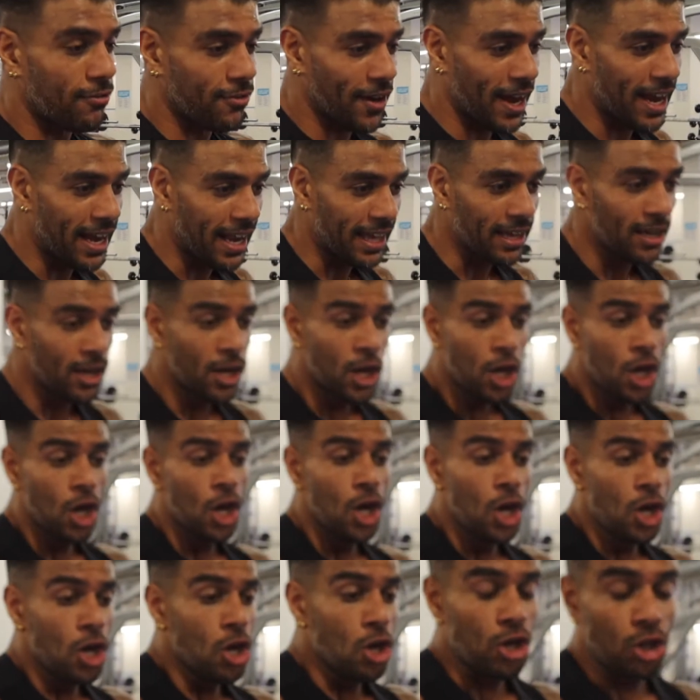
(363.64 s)
failing,
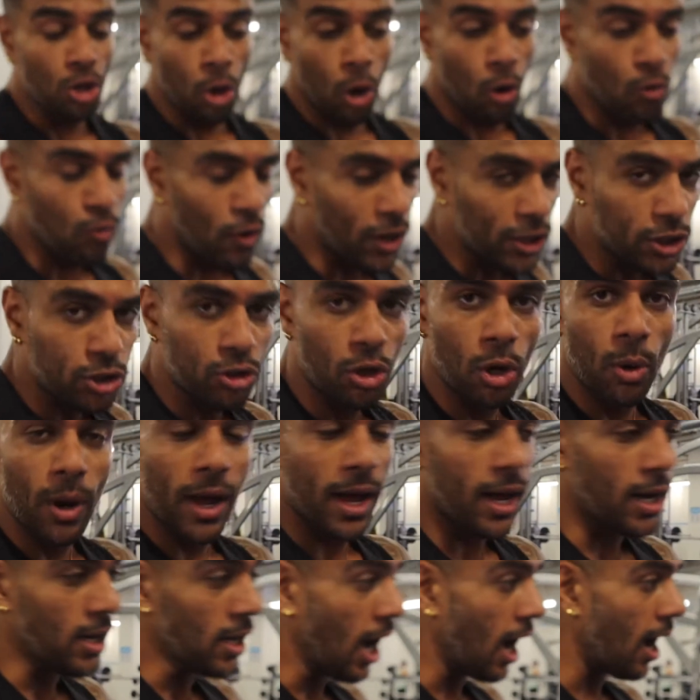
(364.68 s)
you just got to rush through it.
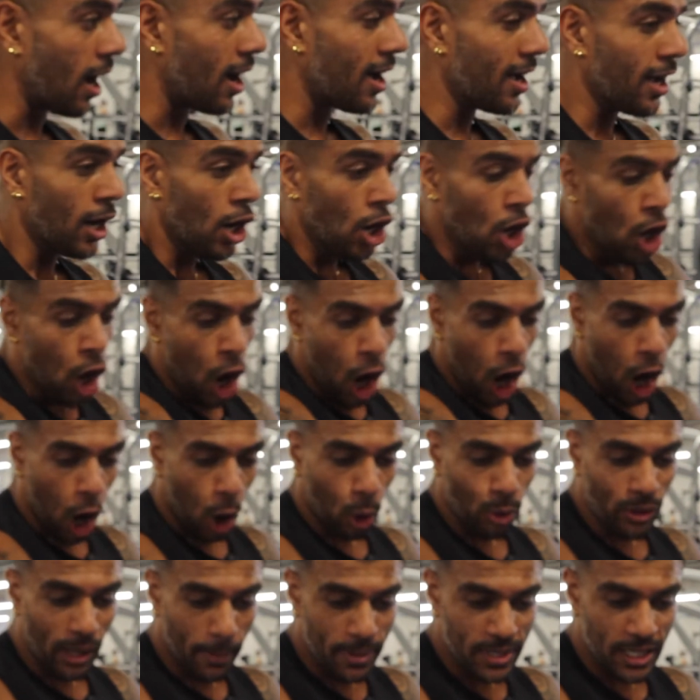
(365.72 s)
Nah,
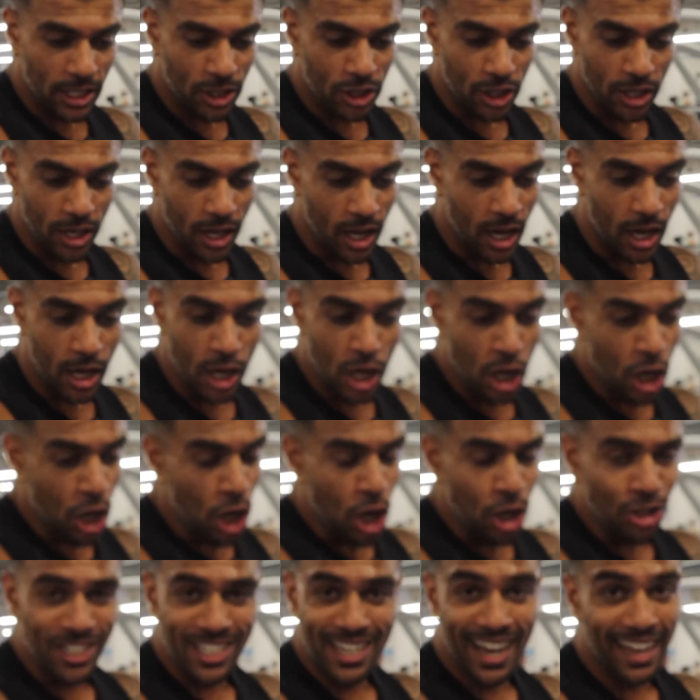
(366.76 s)
hold that position.
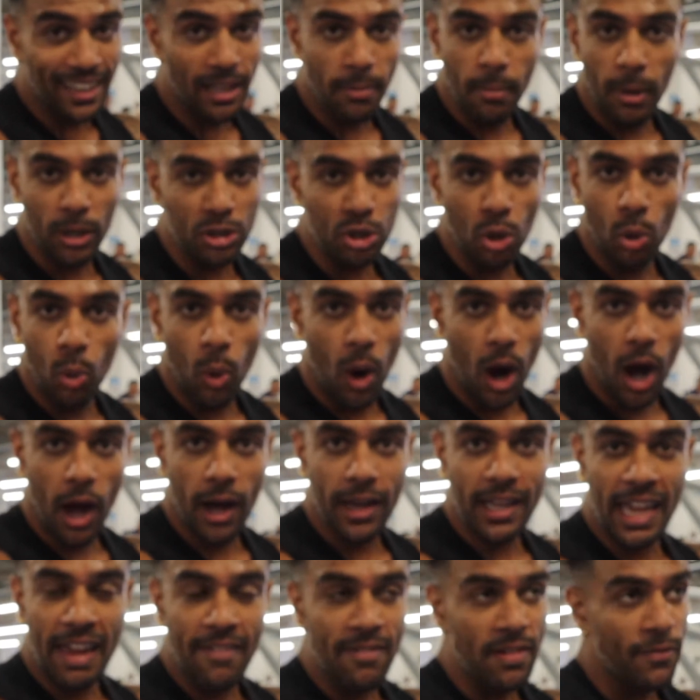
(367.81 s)
Just let the muscle
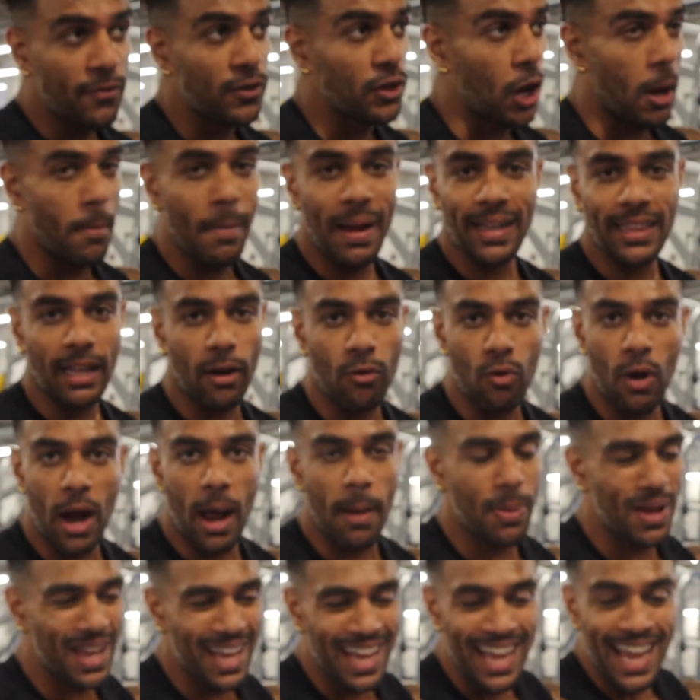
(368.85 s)
work. Even if you don't make that
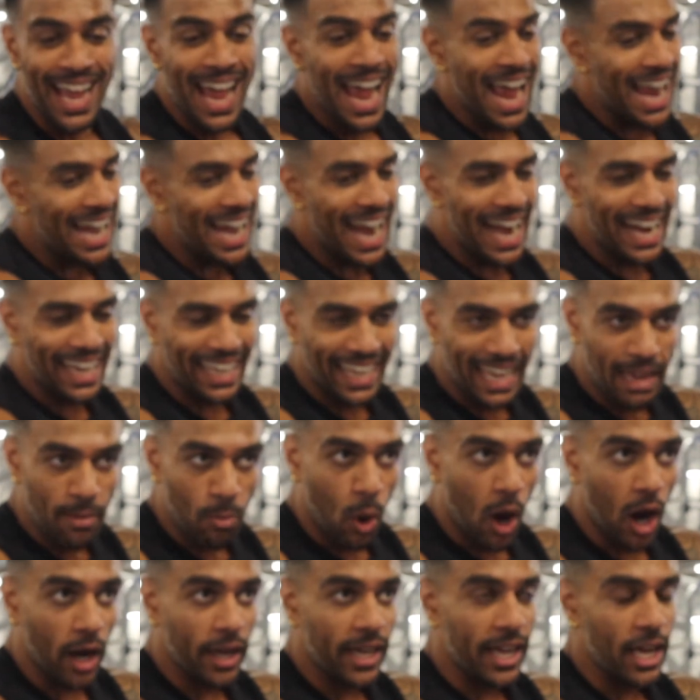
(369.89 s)
rep, let it keep
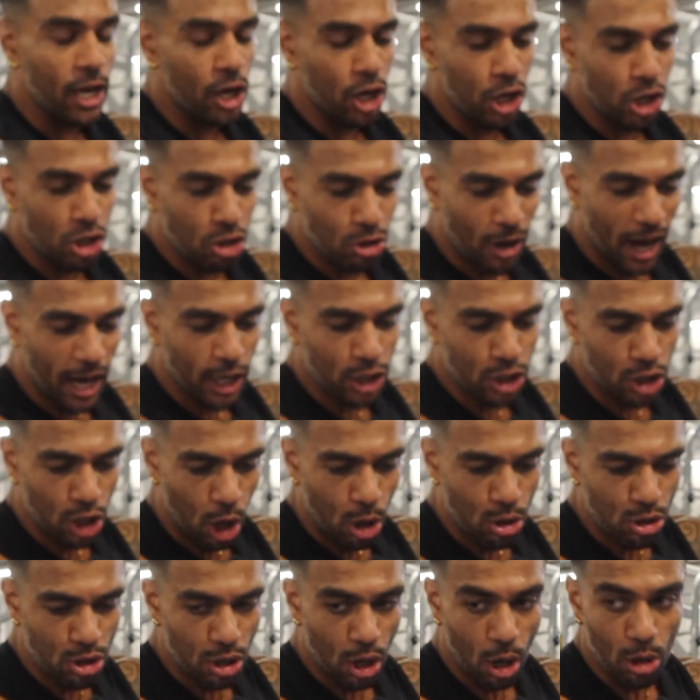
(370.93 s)
working, contract
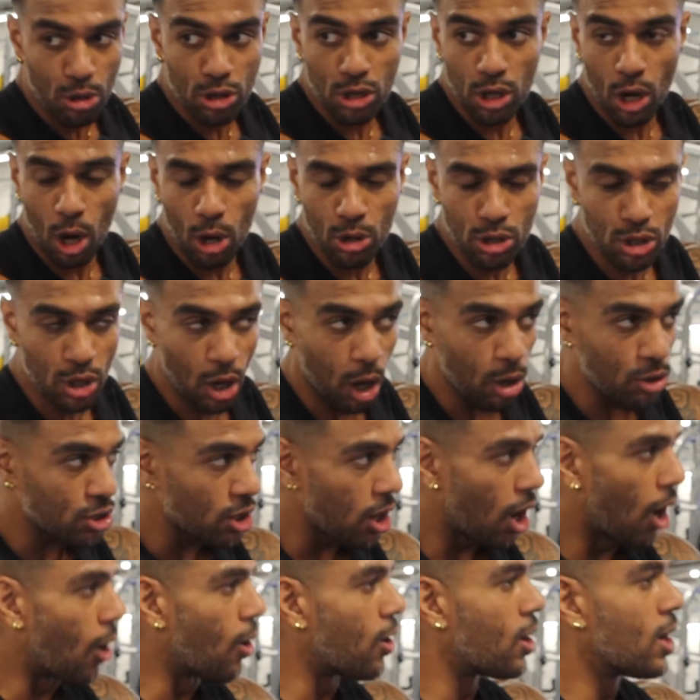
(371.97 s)
slow, slow, slow, slow,
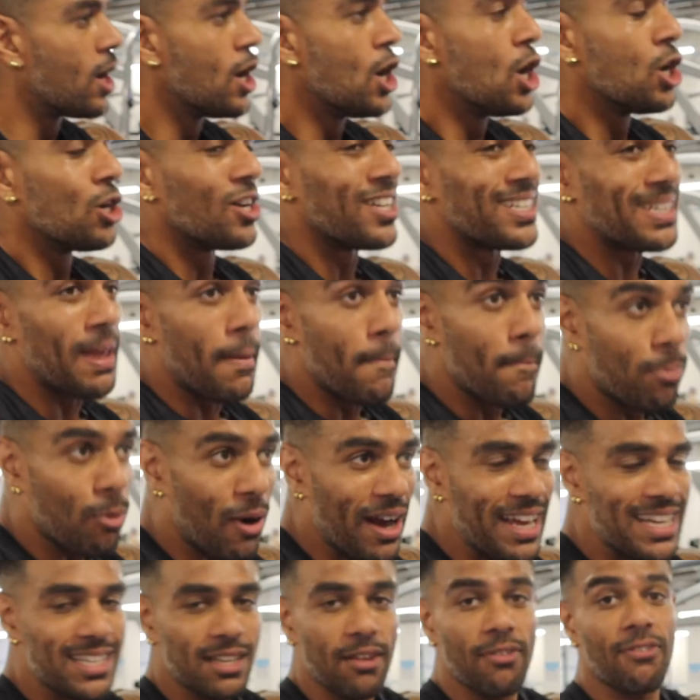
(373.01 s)
slow. Just
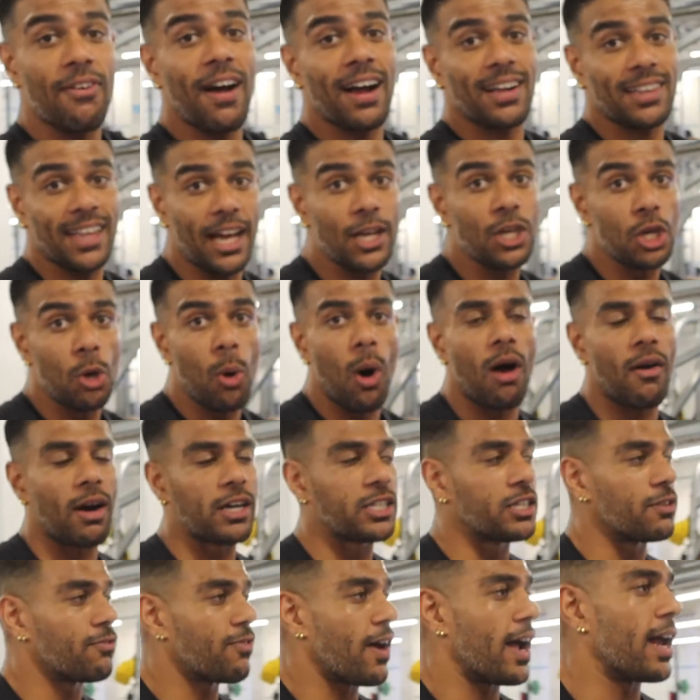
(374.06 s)
embrace the fact that you are
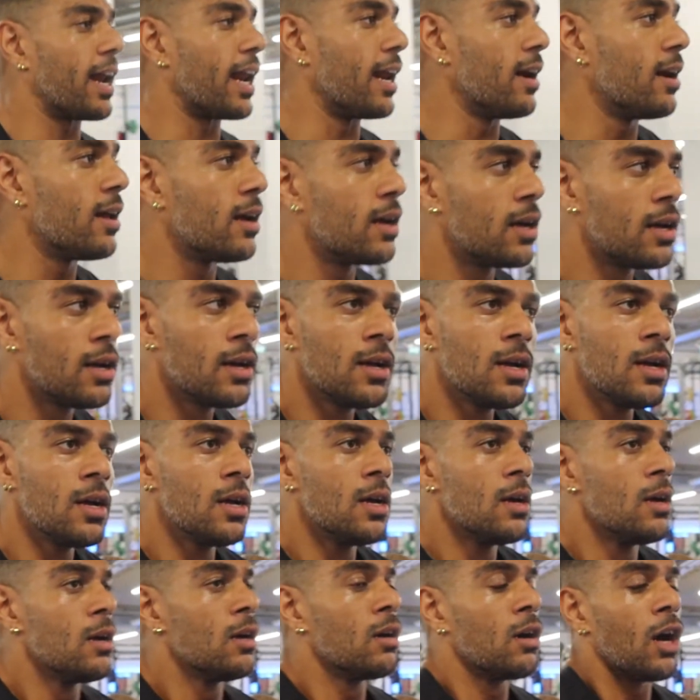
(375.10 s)
actually failing.
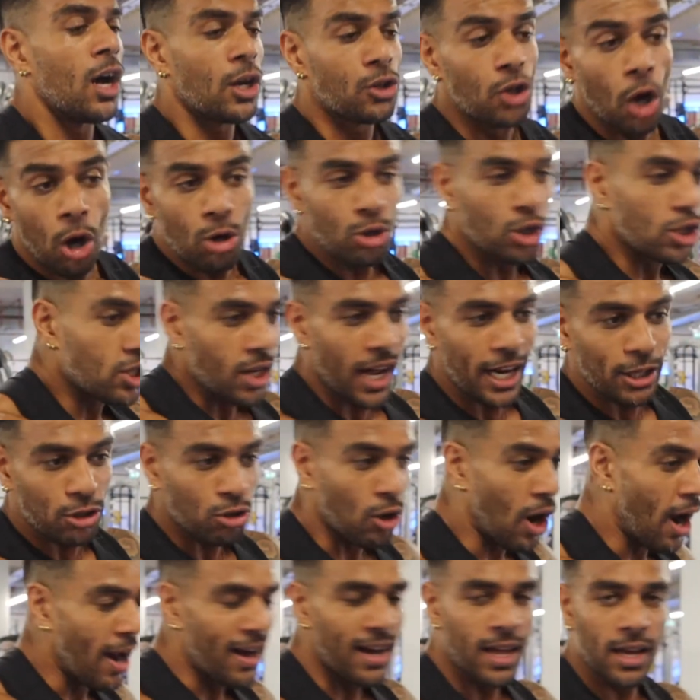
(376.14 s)
Don't just like
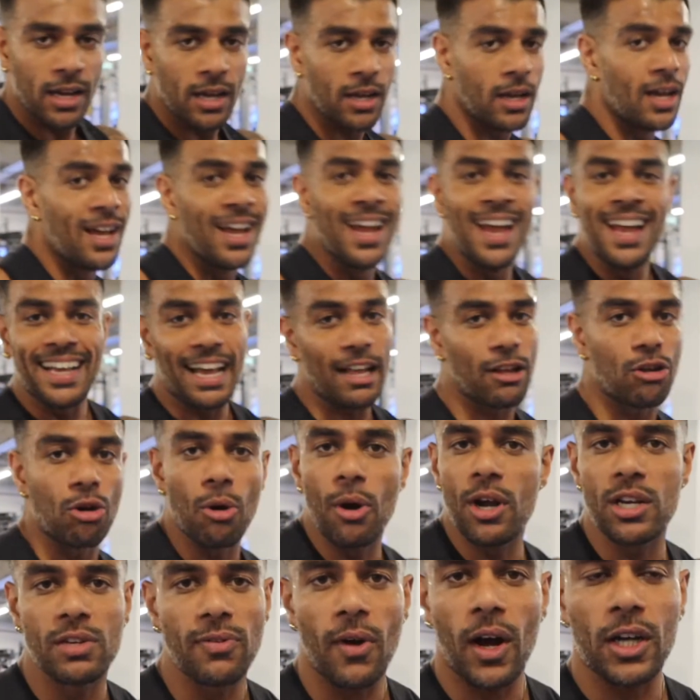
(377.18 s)
try and get through
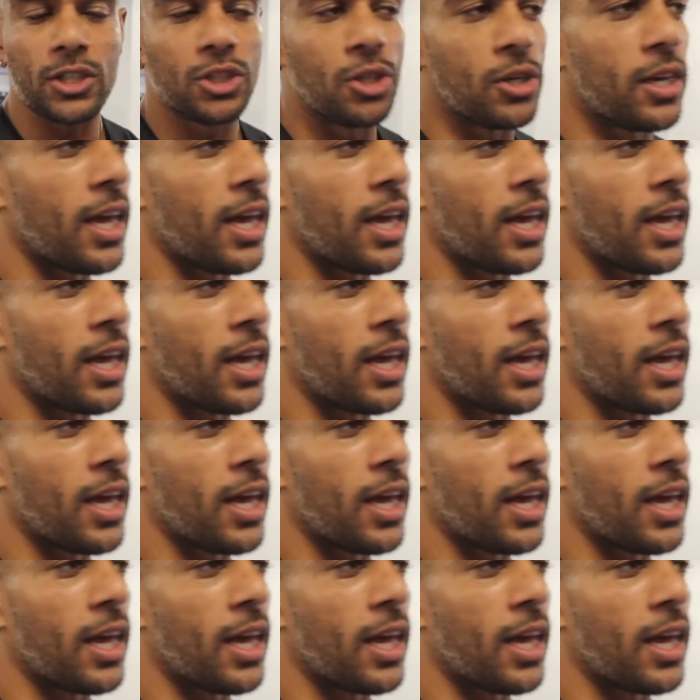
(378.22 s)
it as fast as you